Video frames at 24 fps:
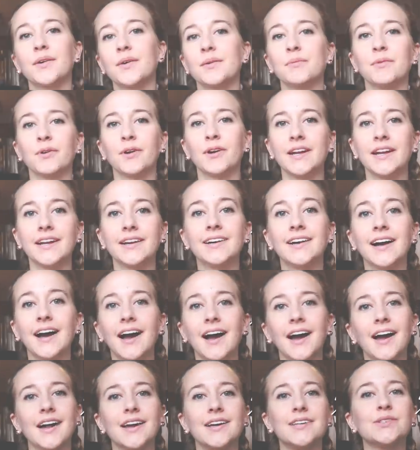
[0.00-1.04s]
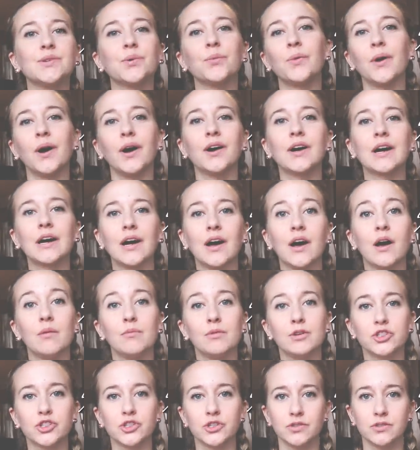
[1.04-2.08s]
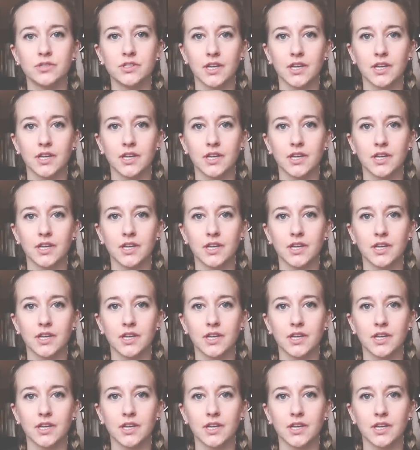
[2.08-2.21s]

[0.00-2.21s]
Good morning, guys. Welcome to